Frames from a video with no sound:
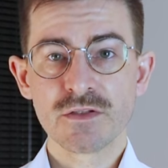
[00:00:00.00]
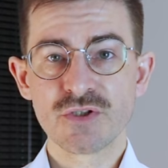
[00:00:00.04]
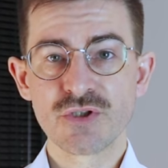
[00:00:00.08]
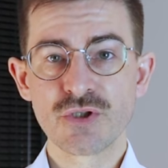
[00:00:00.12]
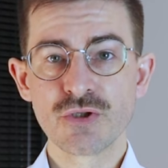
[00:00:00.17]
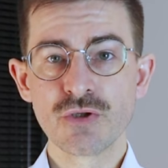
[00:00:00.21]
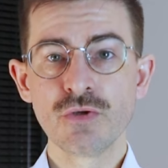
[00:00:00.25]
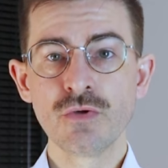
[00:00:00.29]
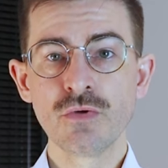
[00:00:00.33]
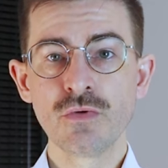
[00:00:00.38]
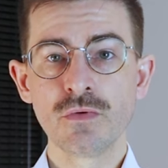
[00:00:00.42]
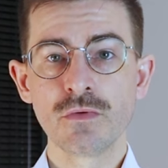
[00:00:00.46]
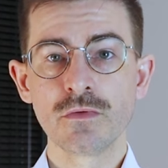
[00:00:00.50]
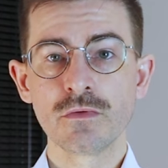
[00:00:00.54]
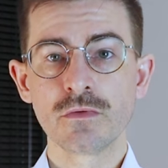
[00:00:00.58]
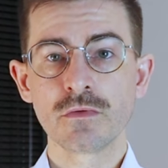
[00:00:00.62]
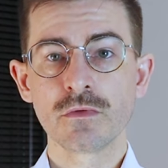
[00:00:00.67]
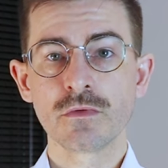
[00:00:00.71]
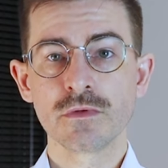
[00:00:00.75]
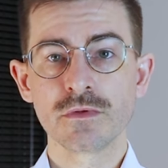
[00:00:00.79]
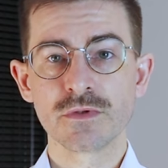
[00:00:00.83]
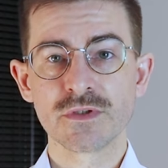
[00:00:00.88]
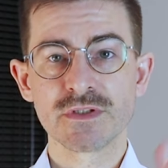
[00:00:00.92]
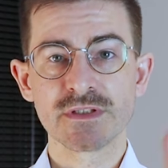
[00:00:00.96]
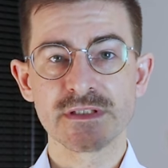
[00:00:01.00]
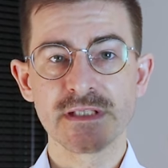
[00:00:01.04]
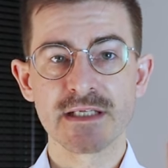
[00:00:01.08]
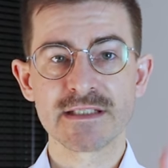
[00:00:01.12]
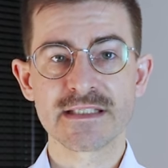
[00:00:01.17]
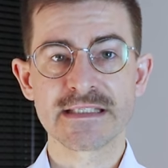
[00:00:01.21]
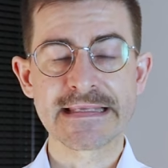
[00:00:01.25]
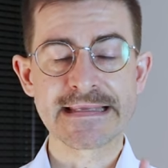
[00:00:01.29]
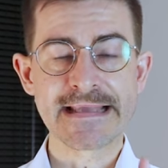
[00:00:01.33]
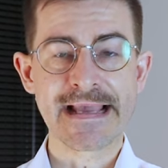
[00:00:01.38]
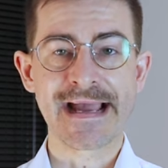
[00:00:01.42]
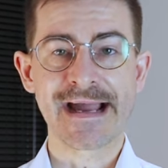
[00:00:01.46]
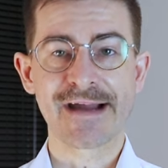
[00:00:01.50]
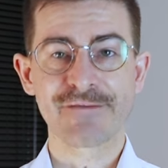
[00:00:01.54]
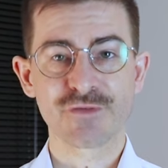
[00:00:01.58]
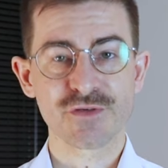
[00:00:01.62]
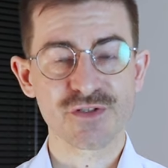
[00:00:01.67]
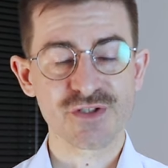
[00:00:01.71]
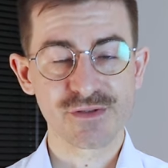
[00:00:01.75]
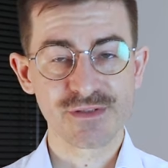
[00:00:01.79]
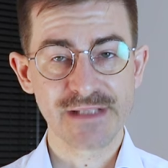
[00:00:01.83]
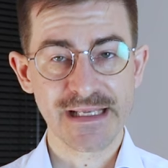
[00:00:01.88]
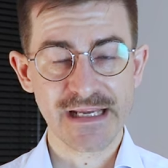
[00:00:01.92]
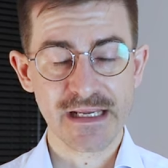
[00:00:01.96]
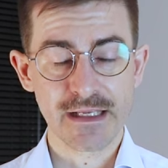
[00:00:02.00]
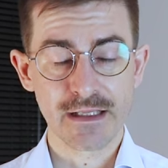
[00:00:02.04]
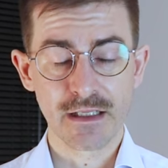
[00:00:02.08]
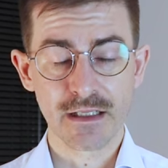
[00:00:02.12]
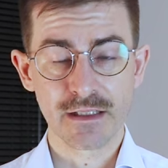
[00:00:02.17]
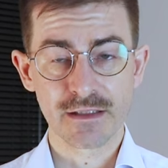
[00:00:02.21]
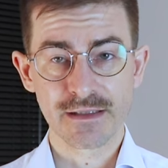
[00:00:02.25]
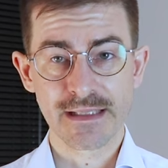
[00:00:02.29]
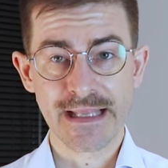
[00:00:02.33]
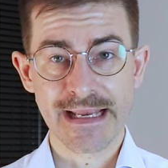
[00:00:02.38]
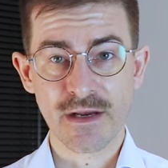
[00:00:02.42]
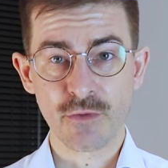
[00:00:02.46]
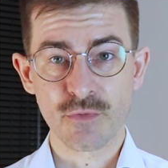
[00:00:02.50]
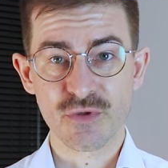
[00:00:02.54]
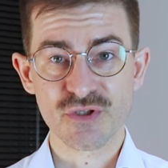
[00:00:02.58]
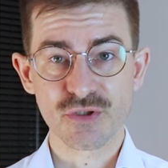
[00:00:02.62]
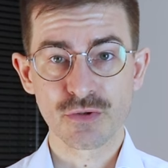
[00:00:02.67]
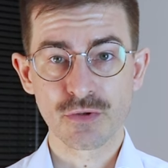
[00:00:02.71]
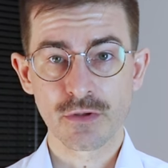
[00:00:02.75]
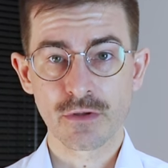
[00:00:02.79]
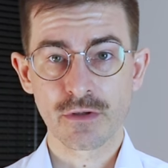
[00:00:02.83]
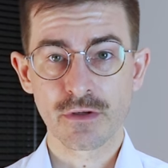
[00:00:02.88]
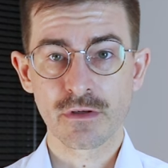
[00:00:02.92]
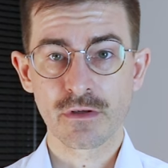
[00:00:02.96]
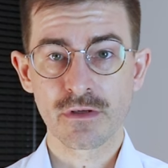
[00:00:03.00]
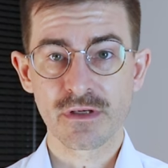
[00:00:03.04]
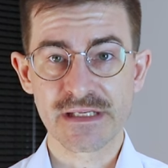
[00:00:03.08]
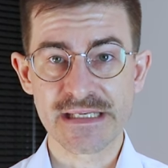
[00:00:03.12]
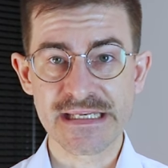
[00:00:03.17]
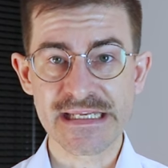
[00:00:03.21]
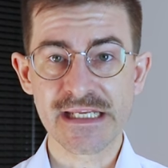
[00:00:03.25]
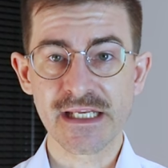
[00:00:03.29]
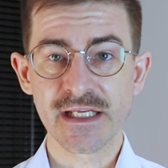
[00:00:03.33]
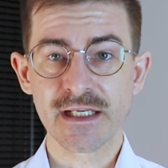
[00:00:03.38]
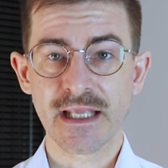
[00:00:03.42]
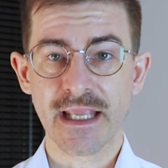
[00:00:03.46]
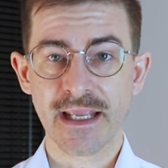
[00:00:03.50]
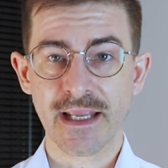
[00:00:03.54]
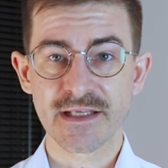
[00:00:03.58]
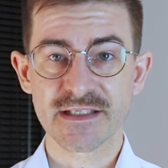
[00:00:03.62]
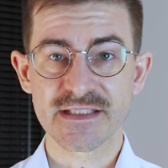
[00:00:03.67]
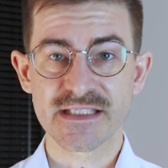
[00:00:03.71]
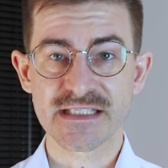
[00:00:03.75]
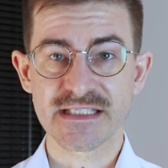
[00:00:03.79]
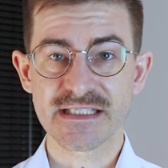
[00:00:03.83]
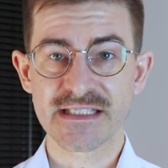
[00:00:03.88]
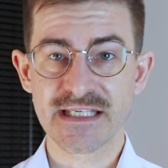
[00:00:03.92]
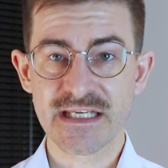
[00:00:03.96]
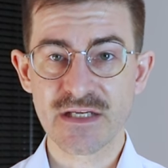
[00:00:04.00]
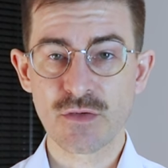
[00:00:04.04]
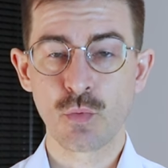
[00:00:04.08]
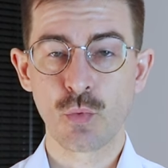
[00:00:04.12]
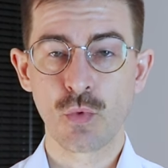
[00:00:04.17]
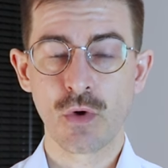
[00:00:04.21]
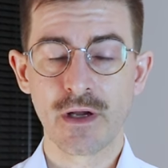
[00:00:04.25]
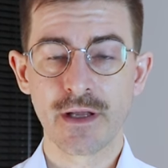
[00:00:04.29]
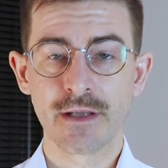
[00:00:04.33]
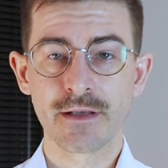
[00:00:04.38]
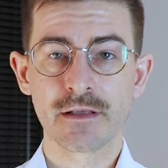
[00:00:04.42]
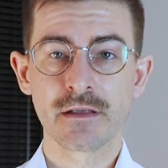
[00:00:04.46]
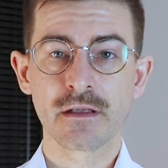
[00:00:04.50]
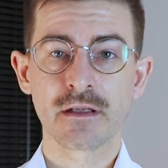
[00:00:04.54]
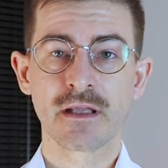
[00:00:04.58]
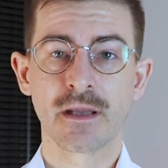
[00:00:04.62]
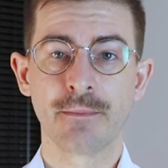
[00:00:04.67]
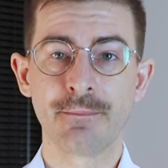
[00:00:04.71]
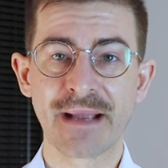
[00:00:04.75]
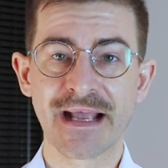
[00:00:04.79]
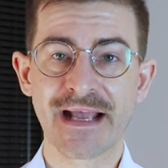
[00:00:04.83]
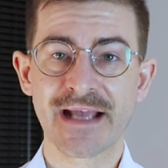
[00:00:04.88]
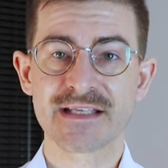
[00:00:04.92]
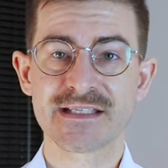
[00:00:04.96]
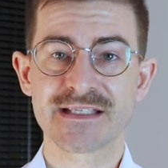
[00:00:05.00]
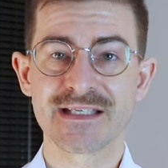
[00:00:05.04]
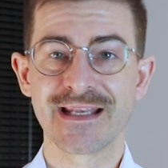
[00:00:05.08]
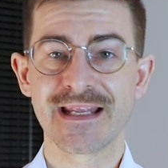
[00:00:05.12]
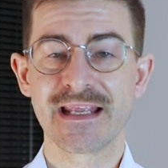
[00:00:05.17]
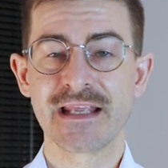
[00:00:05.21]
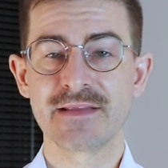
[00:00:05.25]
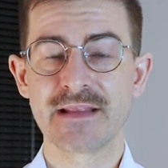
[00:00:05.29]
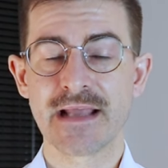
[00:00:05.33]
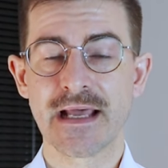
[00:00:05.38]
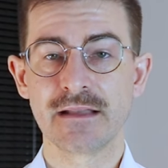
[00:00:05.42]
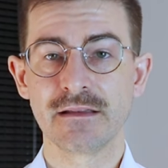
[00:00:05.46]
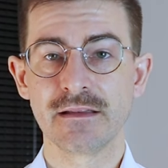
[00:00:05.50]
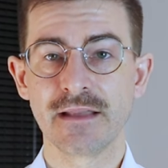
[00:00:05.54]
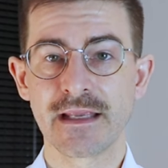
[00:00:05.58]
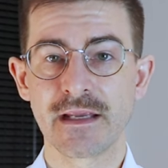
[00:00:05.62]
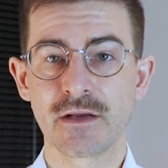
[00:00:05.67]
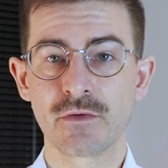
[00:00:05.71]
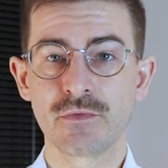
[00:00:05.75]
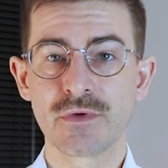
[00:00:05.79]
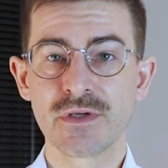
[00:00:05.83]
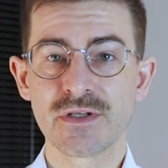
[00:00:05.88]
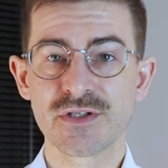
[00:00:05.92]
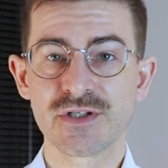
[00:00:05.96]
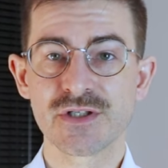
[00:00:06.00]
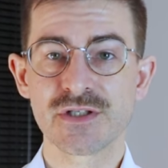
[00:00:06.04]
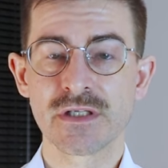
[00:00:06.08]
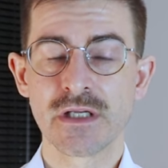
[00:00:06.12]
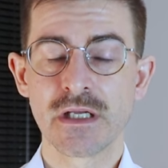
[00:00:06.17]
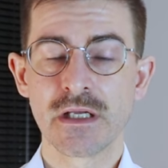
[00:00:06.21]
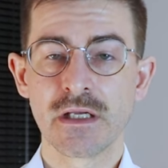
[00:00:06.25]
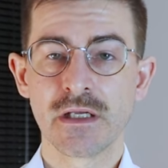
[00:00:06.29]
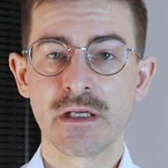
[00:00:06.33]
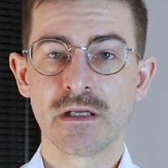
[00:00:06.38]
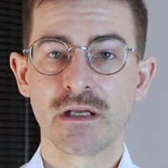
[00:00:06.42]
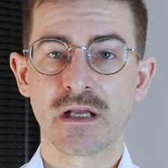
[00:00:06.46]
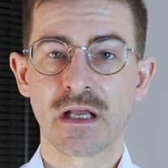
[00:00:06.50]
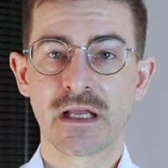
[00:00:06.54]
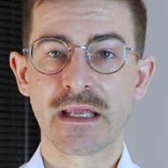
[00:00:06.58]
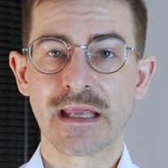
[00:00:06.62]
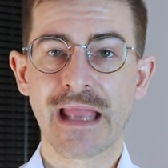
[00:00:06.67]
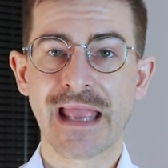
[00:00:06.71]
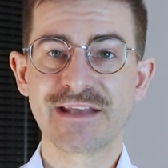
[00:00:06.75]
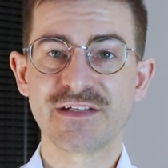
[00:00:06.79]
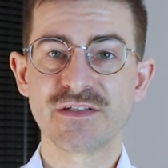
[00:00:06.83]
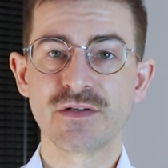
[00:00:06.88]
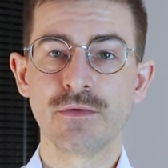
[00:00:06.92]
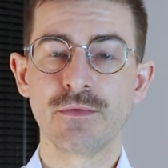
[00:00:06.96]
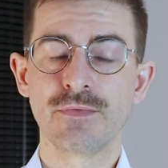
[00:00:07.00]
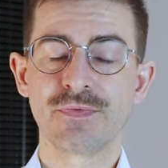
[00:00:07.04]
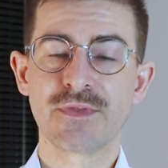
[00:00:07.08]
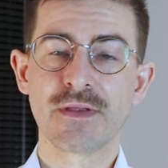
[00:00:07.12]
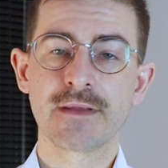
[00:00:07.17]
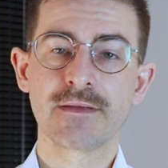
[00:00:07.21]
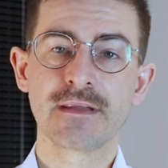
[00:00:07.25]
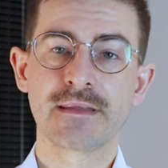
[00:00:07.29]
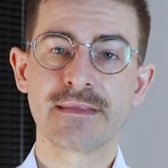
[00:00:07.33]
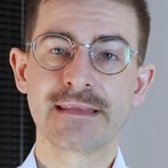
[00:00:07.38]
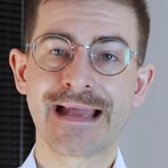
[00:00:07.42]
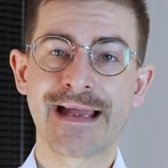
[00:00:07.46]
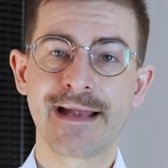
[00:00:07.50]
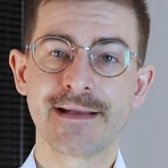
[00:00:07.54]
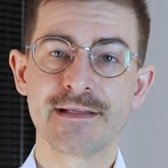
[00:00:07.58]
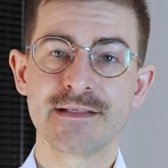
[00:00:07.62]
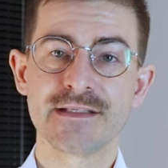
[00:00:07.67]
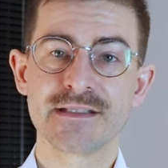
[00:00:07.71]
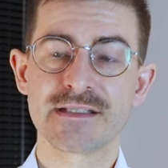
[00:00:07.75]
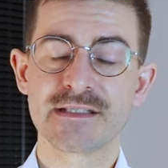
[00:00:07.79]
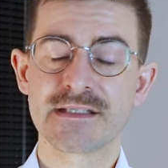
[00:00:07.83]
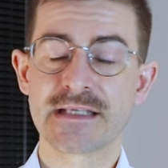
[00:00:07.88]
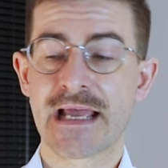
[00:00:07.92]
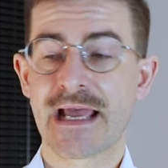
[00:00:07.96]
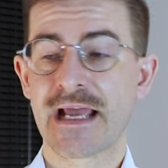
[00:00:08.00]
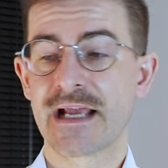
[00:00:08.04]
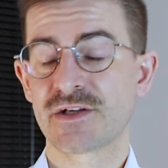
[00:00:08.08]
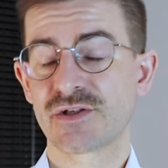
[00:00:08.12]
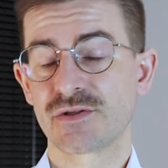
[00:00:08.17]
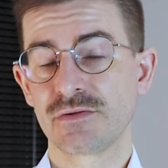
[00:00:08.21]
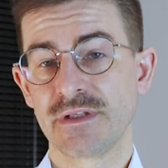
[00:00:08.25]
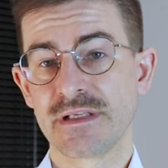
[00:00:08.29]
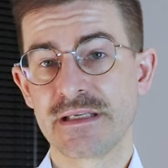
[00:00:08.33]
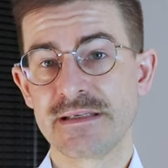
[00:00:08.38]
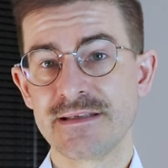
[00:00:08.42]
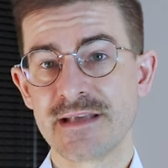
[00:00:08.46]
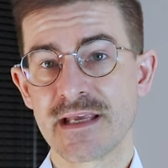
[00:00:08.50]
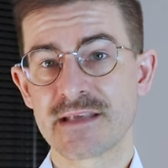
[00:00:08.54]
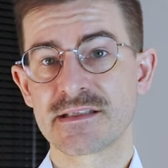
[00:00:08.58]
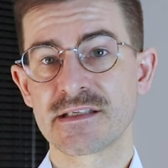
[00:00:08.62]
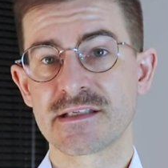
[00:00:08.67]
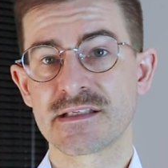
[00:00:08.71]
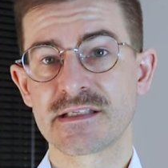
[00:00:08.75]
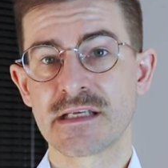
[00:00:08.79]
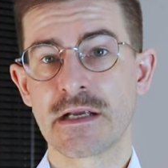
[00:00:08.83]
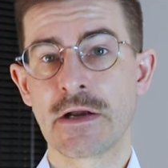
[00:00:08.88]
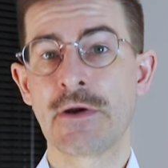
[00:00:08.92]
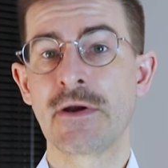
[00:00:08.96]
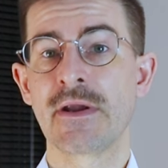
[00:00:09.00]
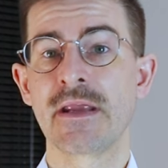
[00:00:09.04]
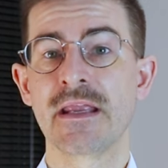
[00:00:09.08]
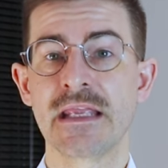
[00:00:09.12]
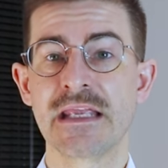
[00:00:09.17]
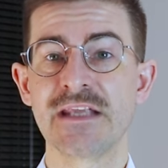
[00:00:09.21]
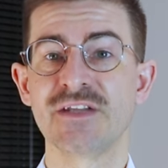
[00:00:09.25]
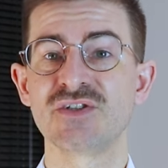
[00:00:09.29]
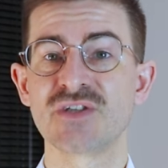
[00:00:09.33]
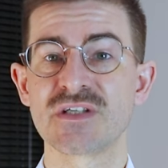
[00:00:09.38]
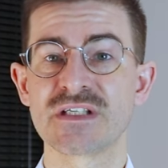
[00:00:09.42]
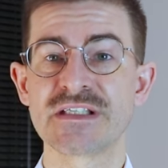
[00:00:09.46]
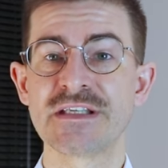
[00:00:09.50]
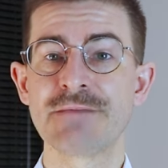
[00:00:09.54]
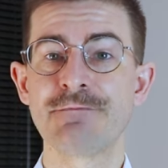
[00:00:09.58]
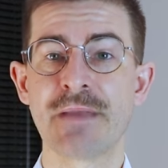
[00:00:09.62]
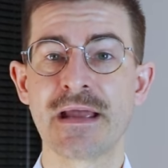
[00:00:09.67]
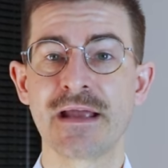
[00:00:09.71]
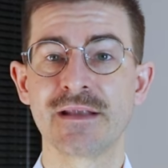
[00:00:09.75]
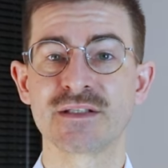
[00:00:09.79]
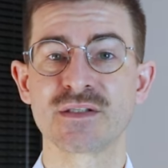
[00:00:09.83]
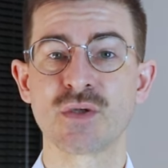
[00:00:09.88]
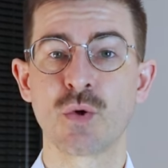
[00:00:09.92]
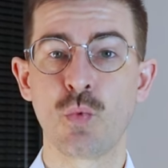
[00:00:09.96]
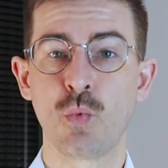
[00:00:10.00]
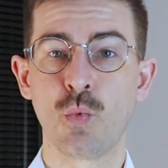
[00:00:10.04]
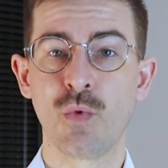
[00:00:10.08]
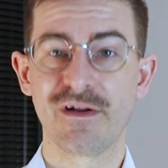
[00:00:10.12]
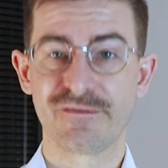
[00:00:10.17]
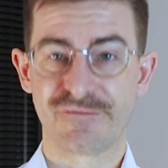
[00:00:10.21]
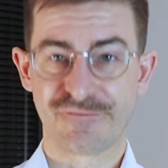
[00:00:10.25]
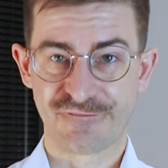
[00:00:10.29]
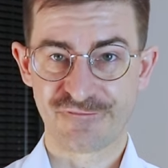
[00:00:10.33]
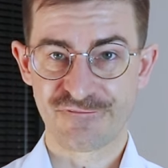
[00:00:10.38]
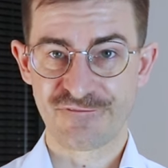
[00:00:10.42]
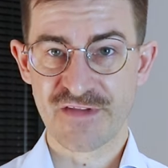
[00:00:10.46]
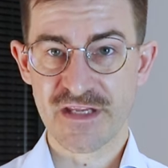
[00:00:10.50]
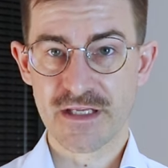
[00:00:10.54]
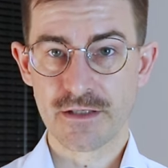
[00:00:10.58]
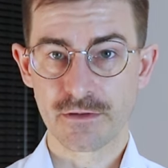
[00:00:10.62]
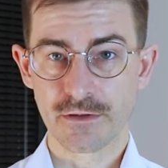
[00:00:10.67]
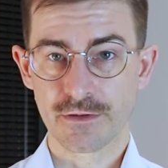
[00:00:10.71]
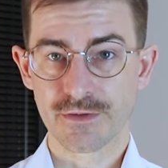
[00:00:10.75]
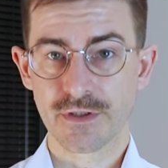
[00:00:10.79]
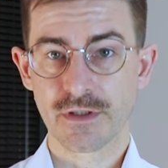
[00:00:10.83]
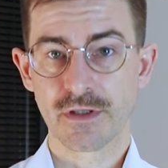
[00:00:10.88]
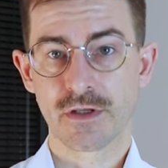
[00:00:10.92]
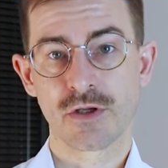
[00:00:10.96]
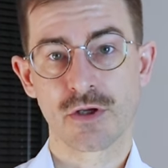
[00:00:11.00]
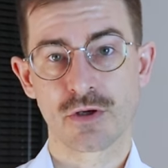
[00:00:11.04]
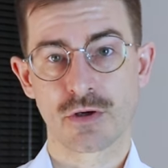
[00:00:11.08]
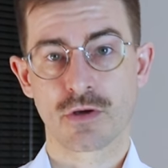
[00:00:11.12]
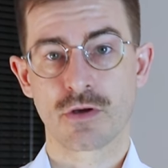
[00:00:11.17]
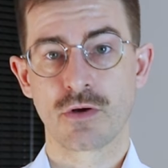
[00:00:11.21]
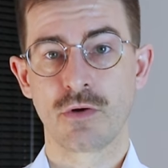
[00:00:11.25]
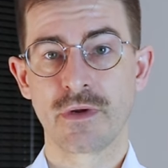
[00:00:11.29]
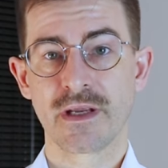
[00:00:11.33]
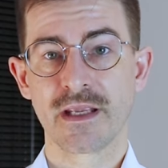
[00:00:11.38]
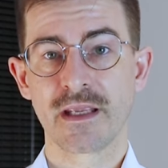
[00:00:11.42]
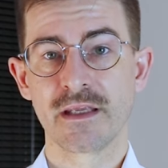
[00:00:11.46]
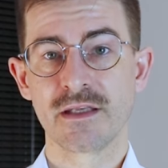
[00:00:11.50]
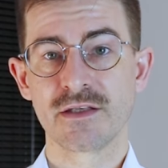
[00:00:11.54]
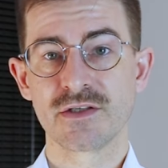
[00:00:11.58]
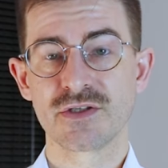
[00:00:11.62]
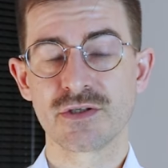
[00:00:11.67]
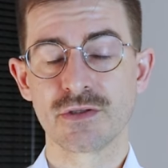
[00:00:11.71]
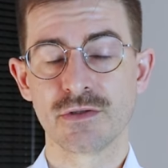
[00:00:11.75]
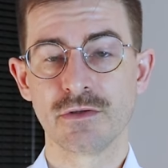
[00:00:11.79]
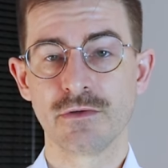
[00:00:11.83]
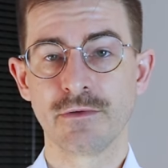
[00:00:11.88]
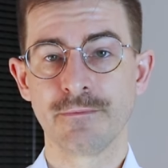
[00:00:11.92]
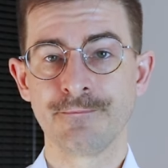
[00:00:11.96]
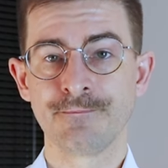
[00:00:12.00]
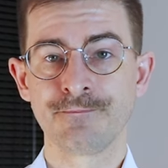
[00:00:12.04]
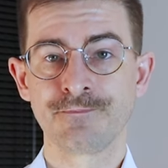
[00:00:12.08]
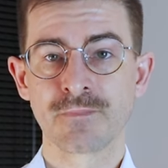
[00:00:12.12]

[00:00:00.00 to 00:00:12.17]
Do, does the average la uh, language learner need a C1 capacity in that language? I, I don't think that that is actually necessary. It just depends on what field you're going into.